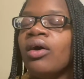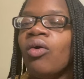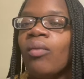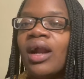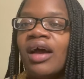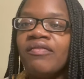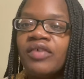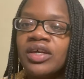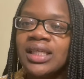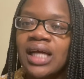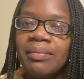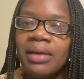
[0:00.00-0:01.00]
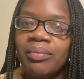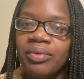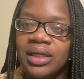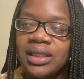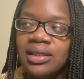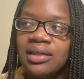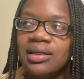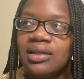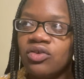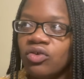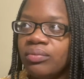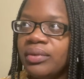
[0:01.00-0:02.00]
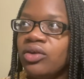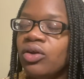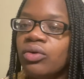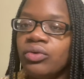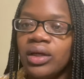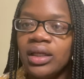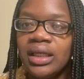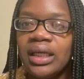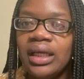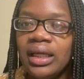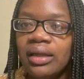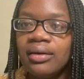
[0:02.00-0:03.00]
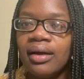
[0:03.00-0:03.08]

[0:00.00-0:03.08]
when I first got my braces, they told me, you know, you can eat.